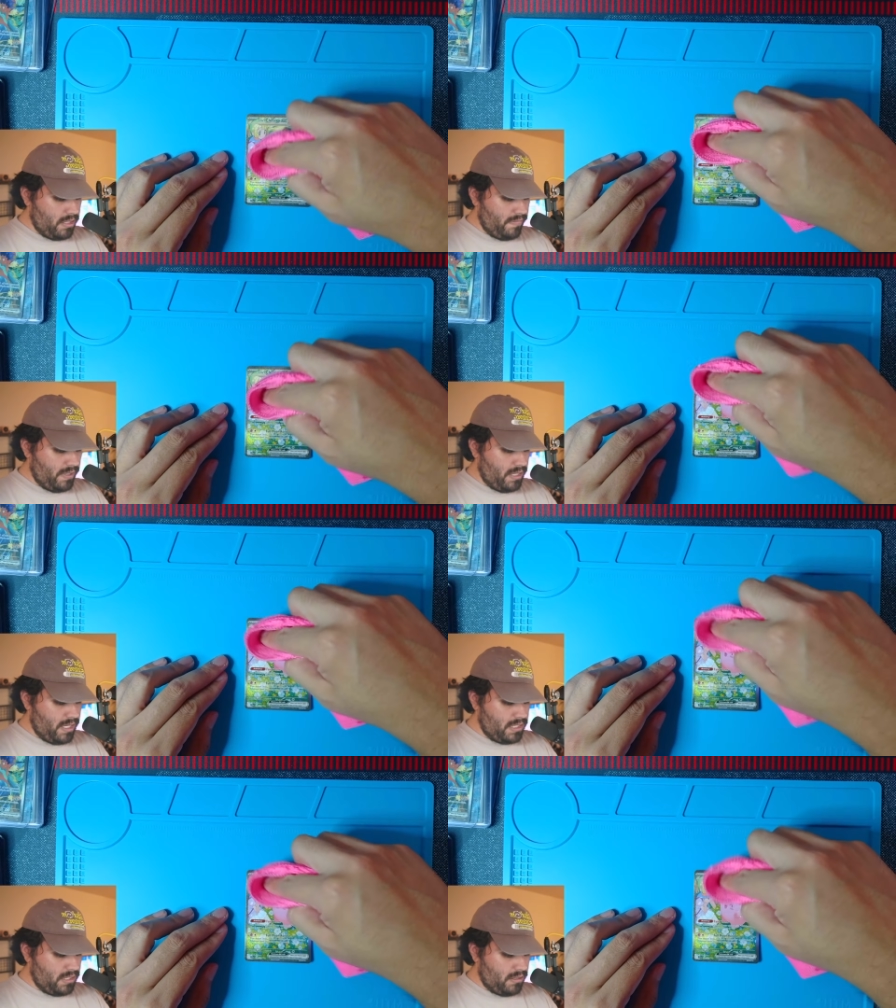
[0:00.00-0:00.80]
Give it a
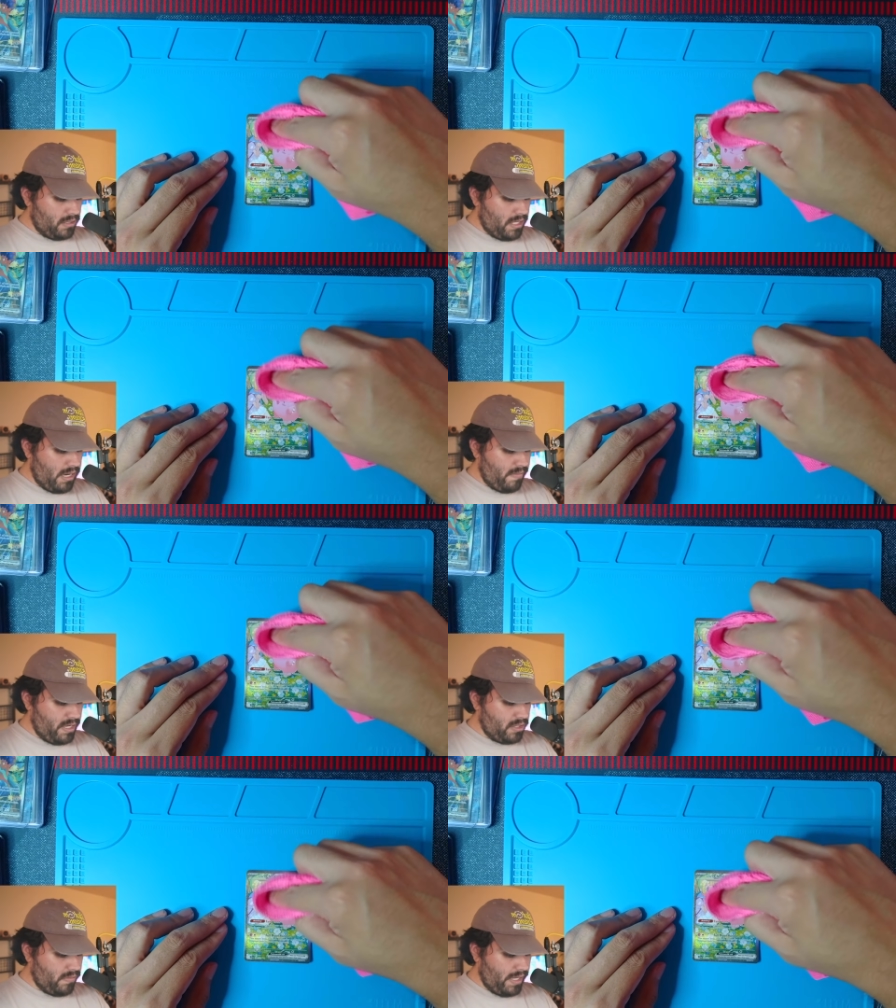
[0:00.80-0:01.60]
nice little cleaning,
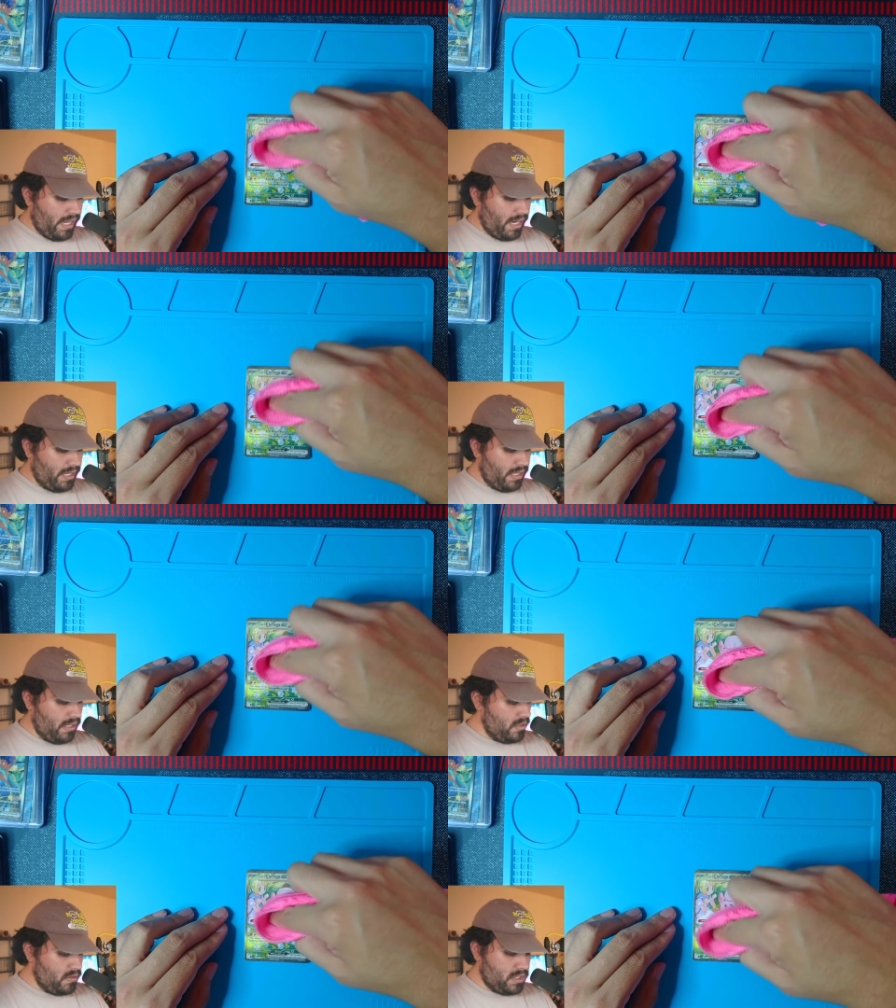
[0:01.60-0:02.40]
make sure we get any
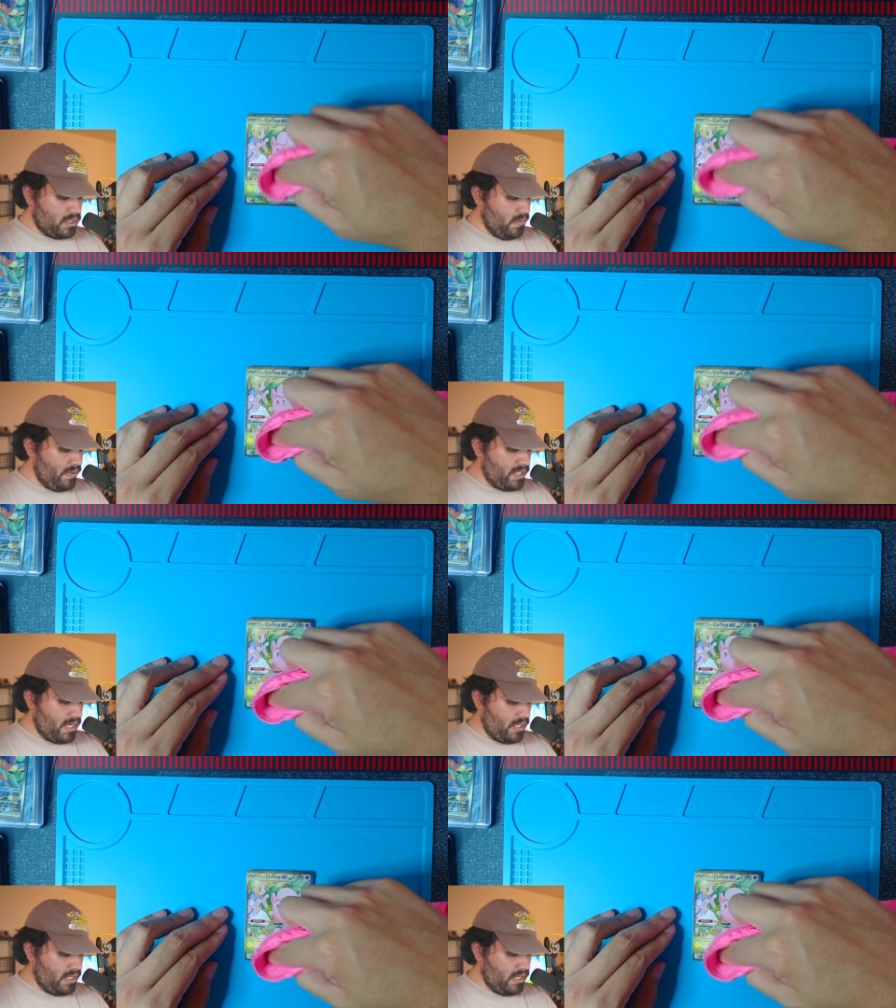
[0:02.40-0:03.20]
super
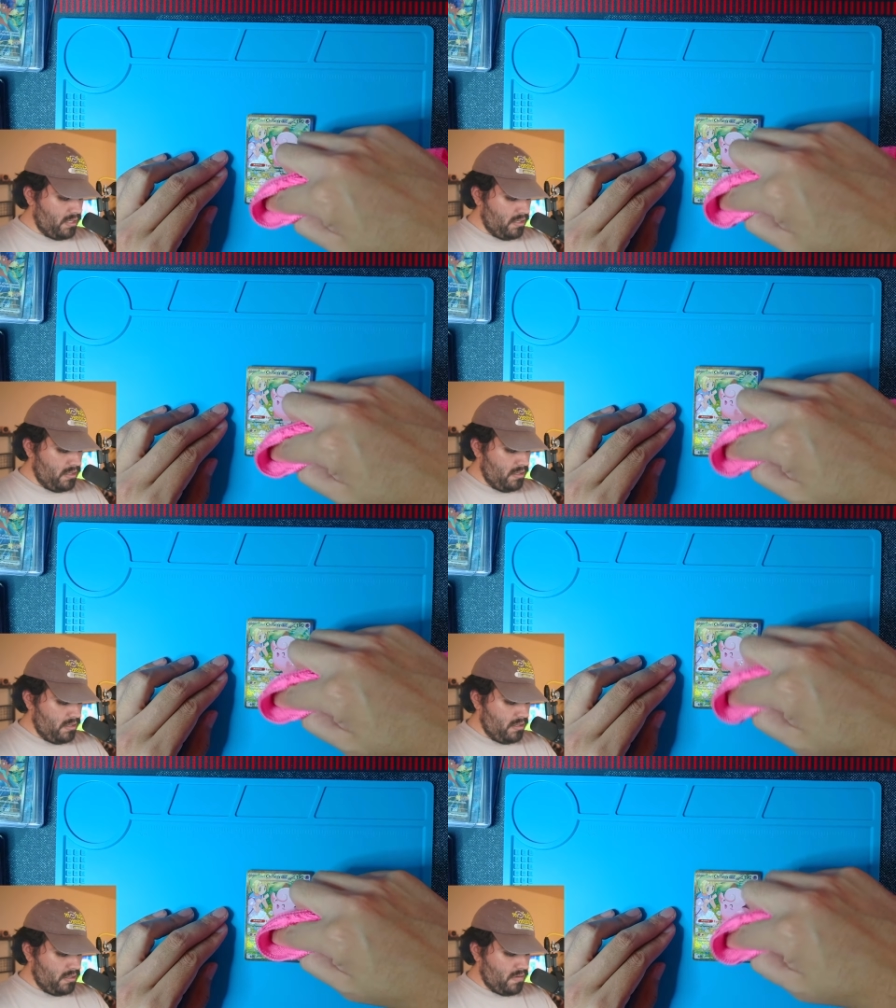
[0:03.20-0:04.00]
gently.
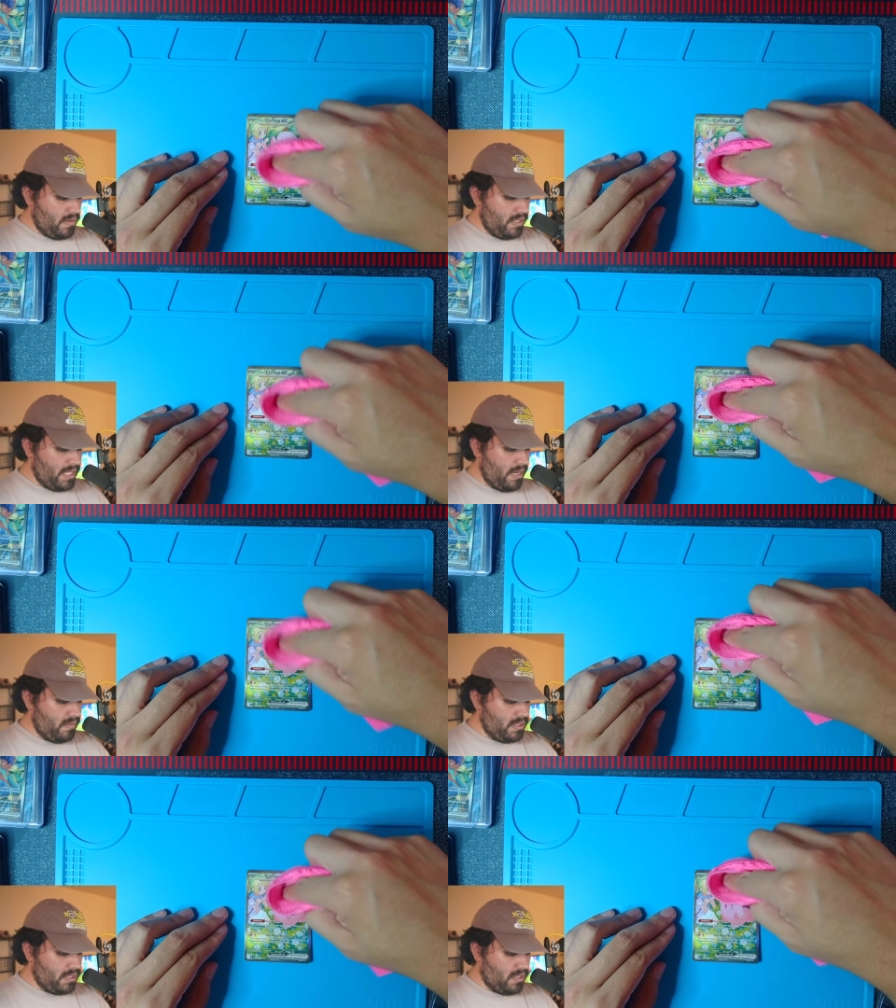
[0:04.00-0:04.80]
Don't want to
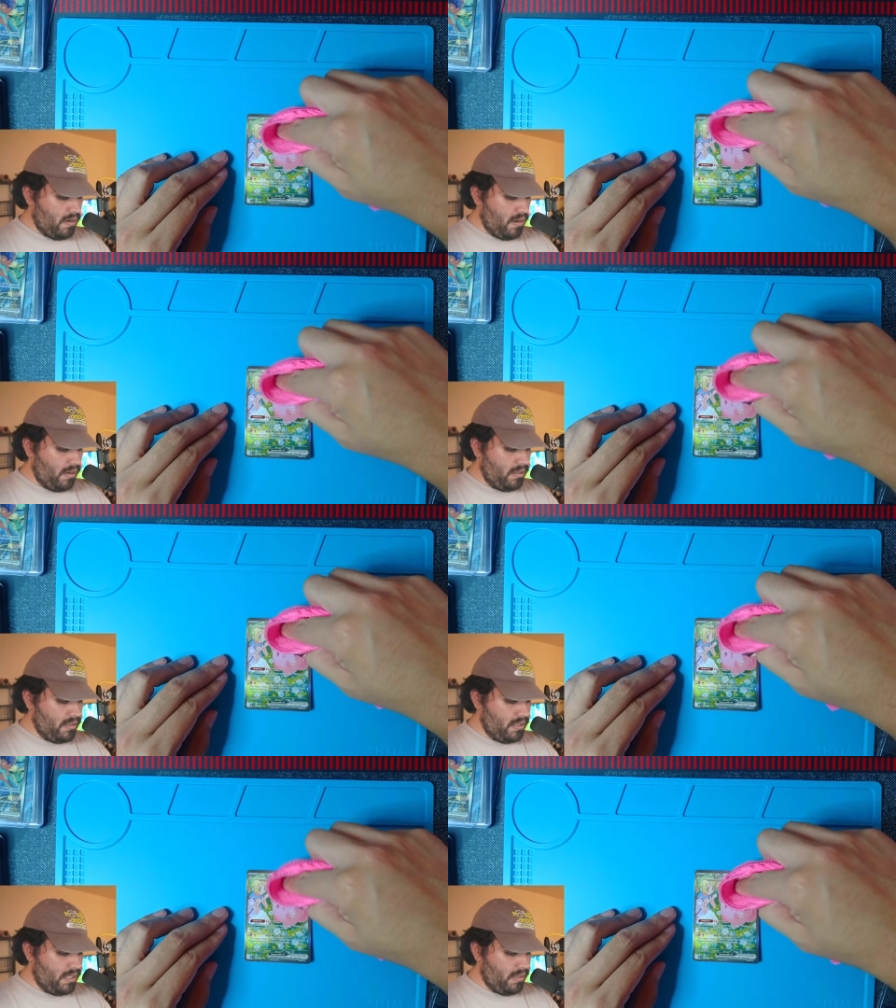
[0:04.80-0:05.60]
damage the card
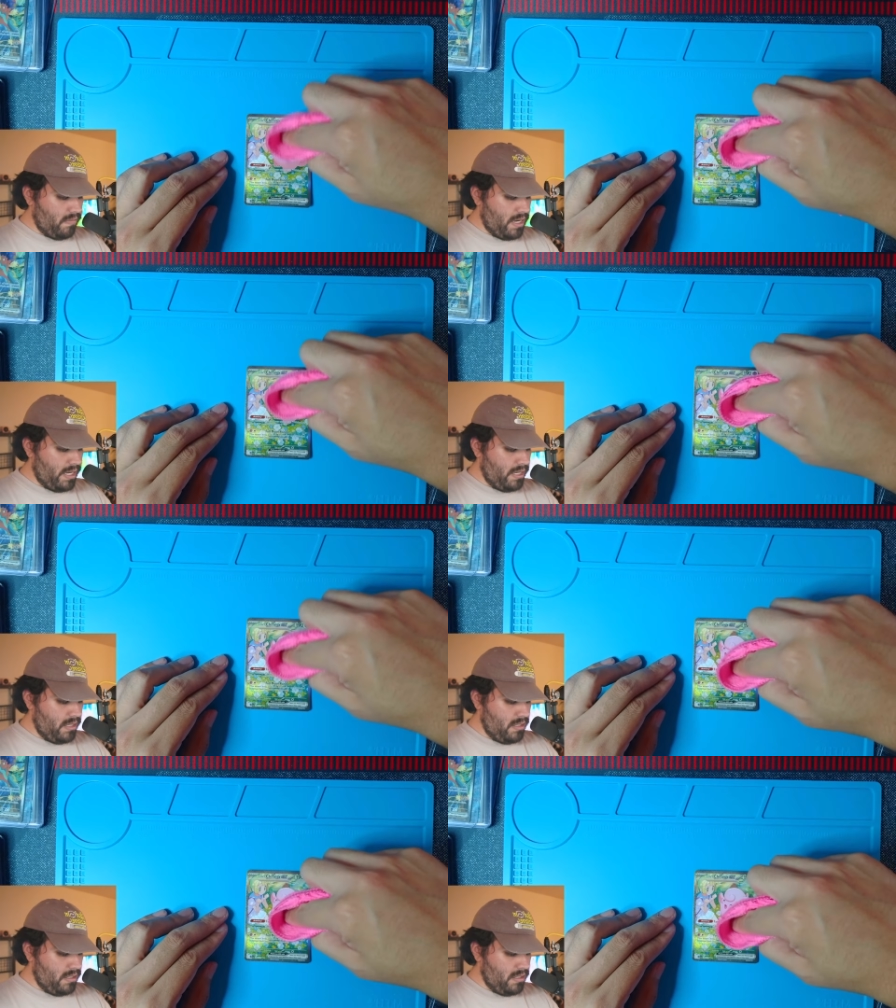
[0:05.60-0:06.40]
in any way.
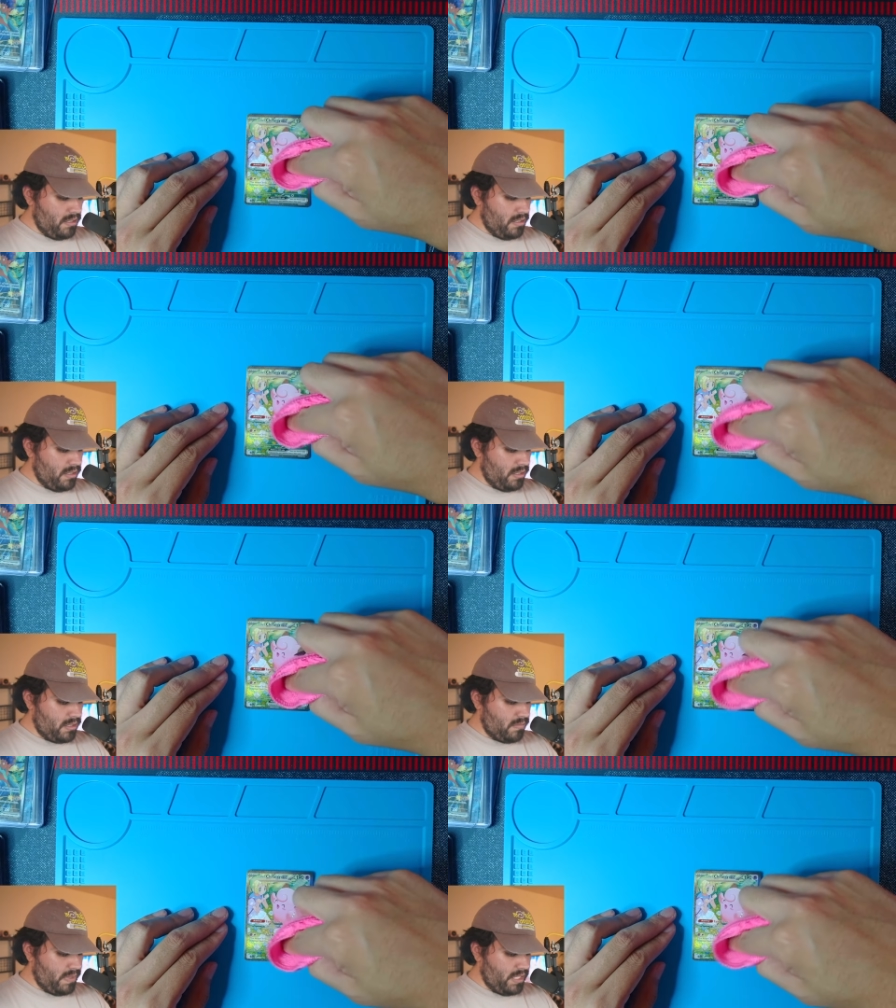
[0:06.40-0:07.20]

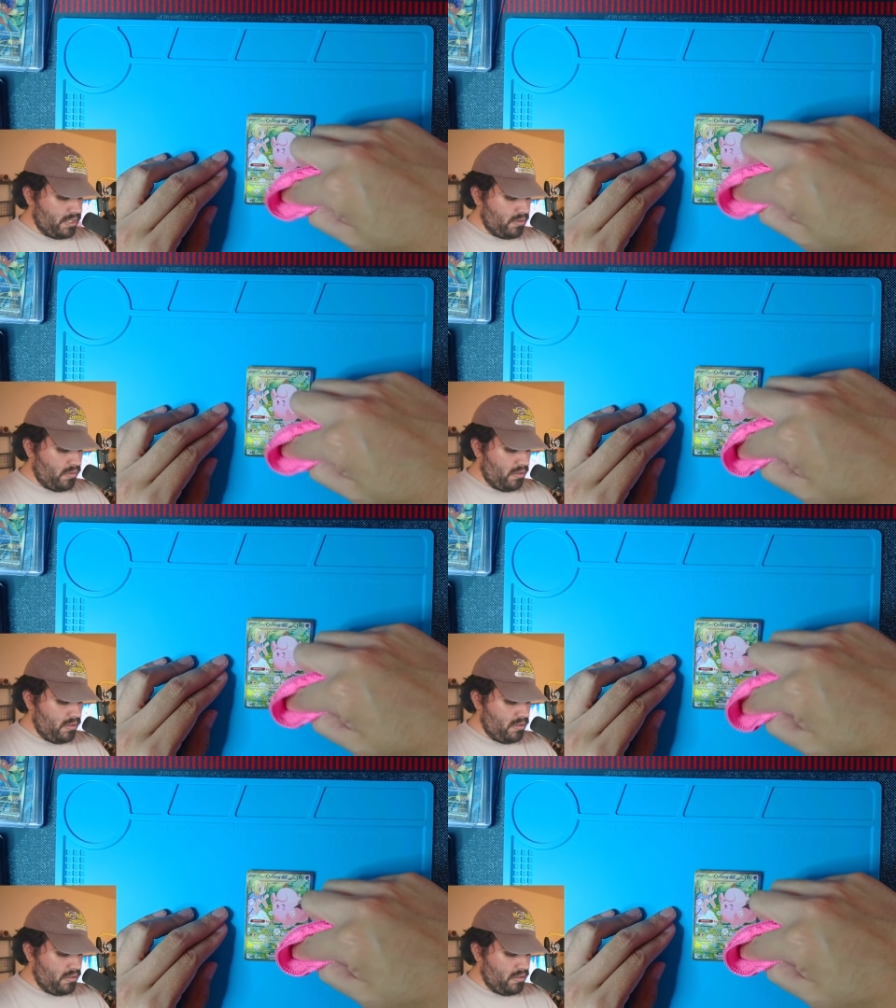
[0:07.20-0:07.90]
Just make sure